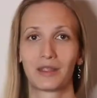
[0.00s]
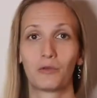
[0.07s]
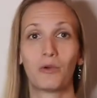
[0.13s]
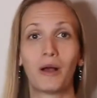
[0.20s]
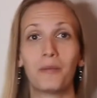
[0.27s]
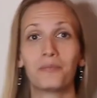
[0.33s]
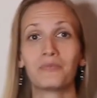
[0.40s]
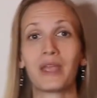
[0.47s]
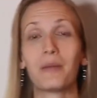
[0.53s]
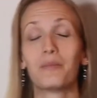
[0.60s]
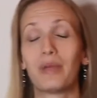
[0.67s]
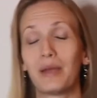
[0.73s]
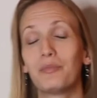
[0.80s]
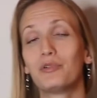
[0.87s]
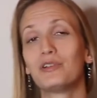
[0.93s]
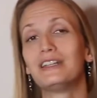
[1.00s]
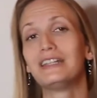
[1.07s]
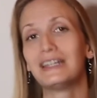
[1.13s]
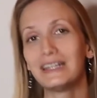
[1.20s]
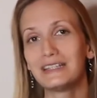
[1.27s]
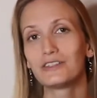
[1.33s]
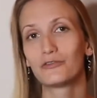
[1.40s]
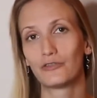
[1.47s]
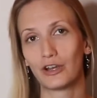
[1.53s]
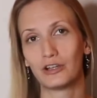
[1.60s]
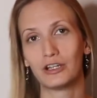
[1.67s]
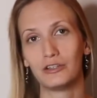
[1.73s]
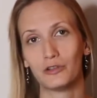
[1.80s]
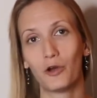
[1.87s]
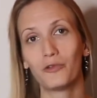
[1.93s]
Well, pepperin is
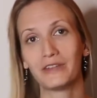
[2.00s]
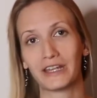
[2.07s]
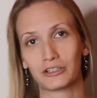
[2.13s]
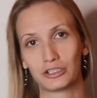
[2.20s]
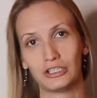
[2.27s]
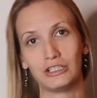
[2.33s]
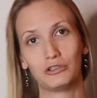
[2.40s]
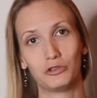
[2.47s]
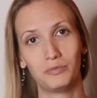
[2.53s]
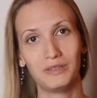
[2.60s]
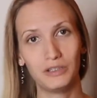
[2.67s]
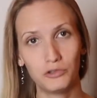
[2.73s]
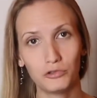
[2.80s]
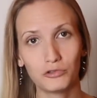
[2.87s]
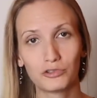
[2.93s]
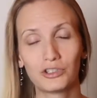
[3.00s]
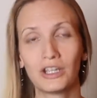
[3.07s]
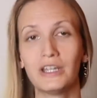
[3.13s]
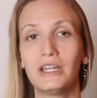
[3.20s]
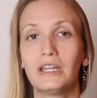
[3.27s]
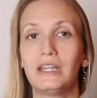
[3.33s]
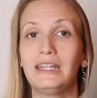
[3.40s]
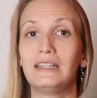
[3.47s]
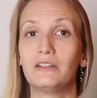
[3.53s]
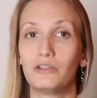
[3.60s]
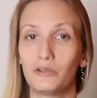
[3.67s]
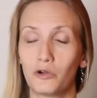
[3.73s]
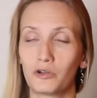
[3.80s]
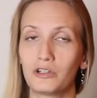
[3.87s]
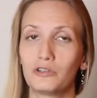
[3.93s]
fairly known actually to be used in
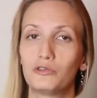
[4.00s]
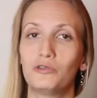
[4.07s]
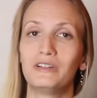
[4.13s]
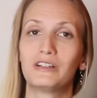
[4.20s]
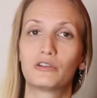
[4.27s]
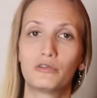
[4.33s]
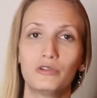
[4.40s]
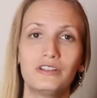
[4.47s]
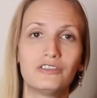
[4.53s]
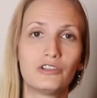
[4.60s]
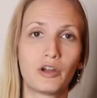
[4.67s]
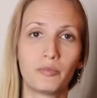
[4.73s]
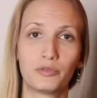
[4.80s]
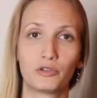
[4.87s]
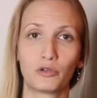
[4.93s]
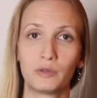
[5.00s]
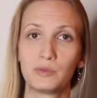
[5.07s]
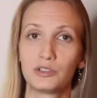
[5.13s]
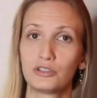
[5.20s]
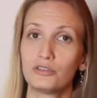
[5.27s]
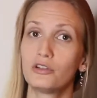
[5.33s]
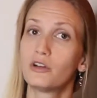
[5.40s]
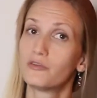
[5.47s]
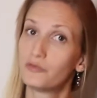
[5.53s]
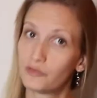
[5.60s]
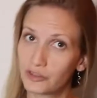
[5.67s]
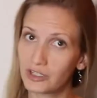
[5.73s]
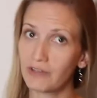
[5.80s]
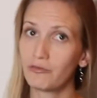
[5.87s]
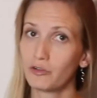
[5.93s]
order to increase the absorption of
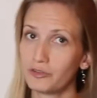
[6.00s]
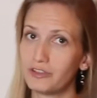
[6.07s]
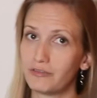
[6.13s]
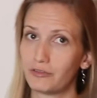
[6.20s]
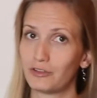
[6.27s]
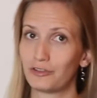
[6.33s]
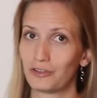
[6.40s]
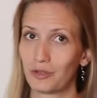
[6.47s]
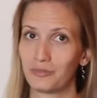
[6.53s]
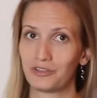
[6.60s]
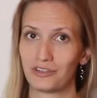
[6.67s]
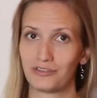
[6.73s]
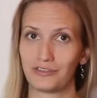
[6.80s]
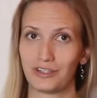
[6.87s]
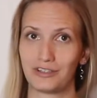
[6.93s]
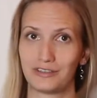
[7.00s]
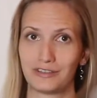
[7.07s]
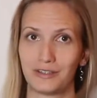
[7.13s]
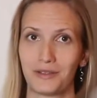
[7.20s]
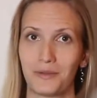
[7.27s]
several different substances.